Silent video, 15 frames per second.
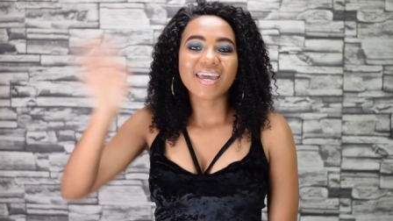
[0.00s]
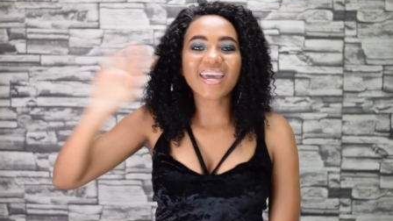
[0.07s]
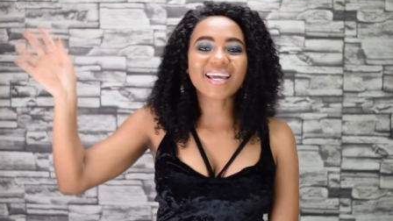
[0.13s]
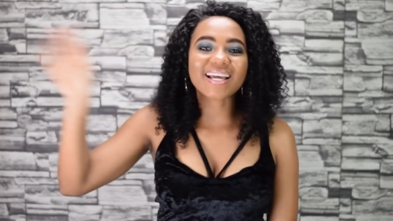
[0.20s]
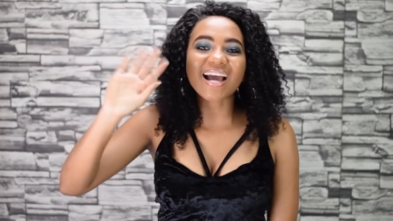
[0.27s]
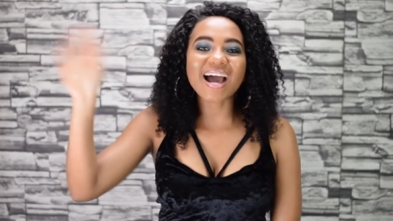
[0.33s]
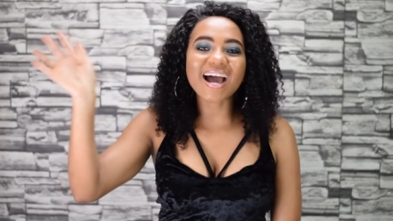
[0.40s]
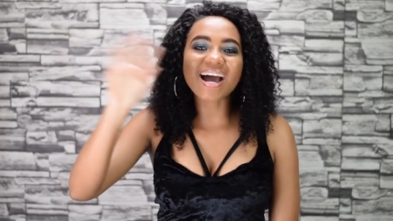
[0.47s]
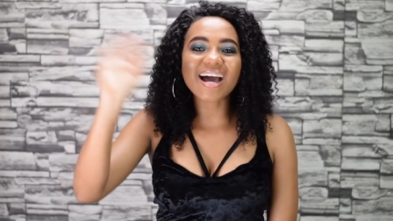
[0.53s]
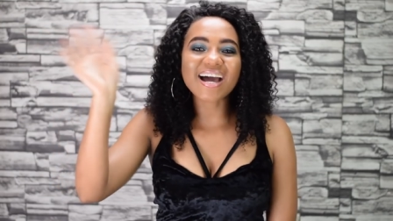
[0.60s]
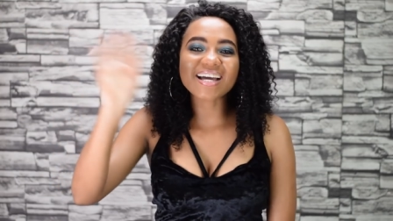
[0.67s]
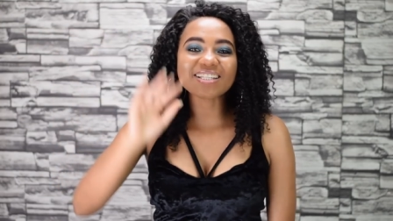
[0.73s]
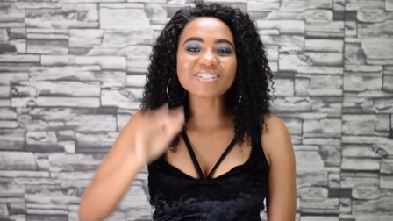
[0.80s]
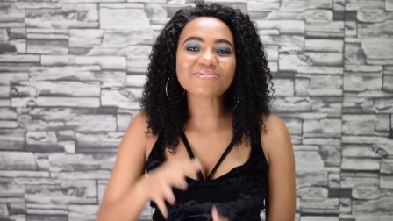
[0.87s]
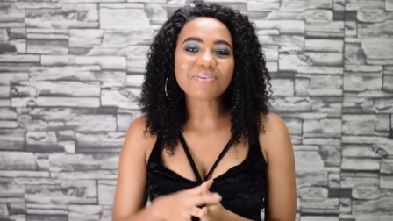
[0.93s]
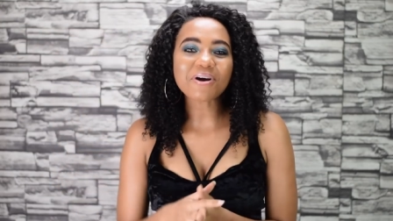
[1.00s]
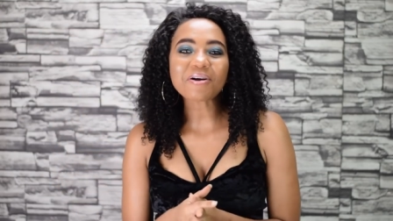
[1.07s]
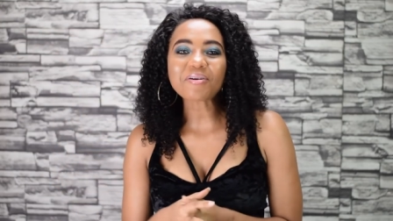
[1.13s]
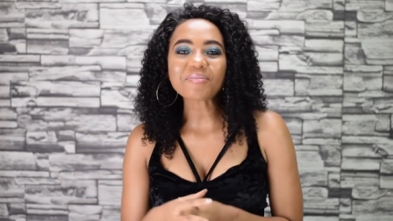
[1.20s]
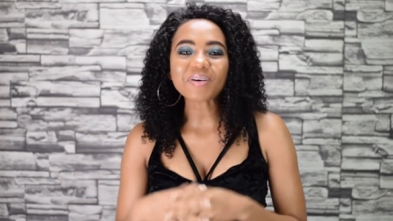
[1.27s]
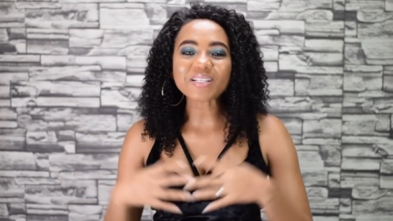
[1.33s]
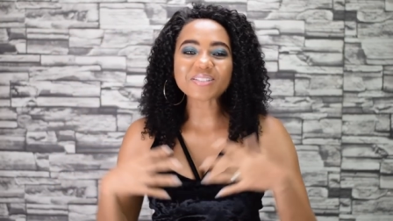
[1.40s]
Hey guys,
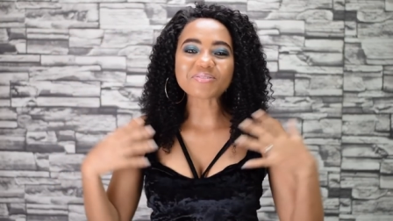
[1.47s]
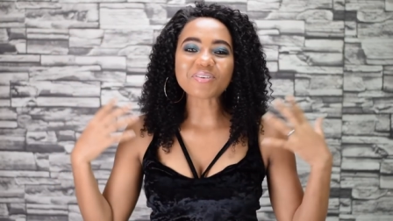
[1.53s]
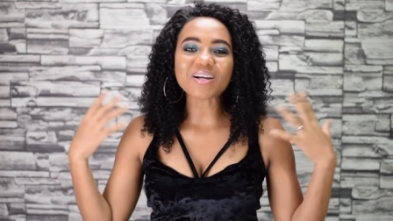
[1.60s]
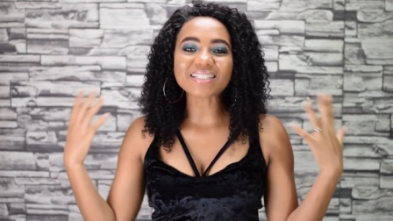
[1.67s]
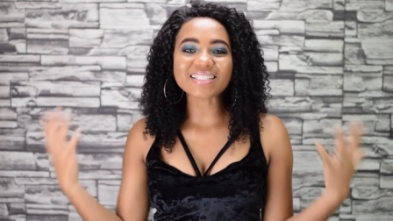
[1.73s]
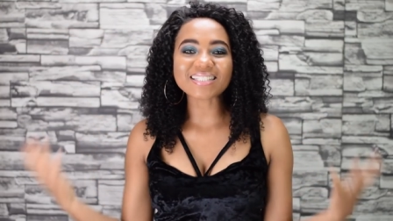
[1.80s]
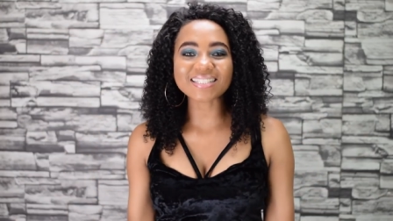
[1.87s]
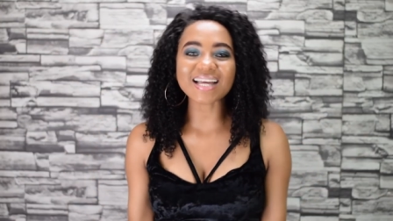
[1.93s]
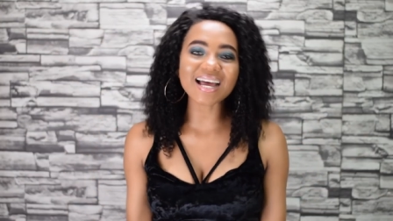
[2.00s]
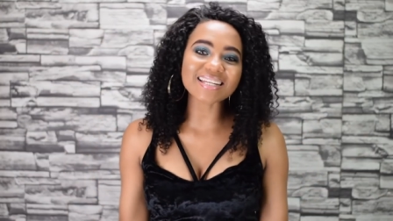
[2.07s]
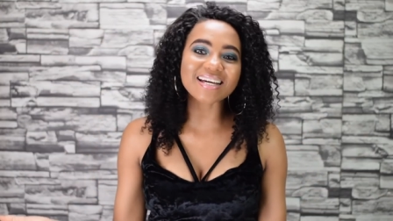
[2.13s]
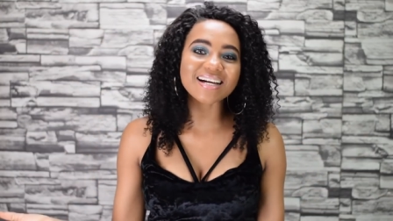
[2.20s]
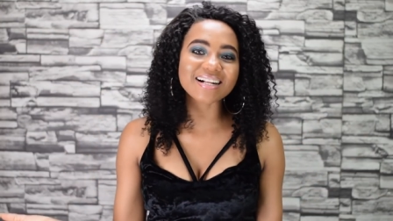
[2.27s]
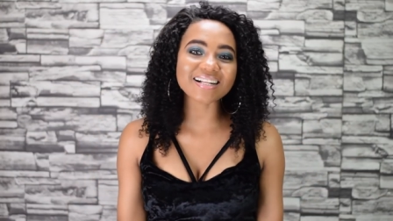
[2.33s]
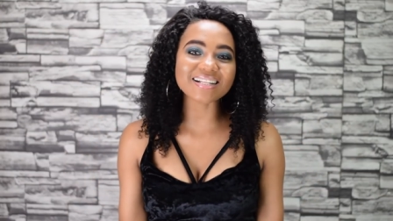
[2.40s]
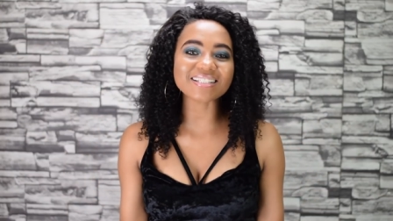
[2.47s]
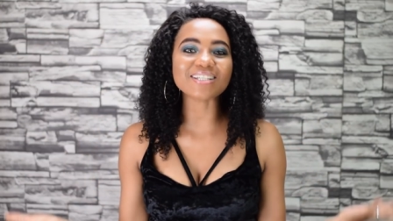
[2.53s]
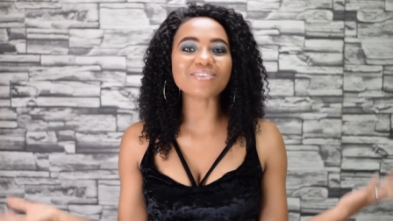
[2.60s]
welcome back to my channel.